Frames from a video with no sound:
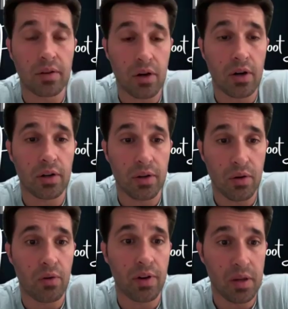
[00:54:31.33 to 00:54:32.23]
Clark could
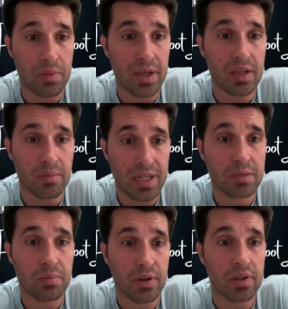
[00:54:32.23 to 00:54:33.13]
already be the
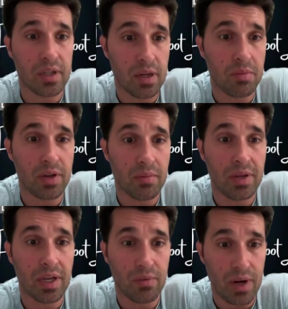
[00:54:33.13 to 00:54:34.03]
best player in the
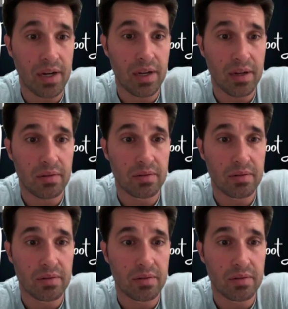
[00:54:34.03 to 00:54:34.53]
WNBA right now.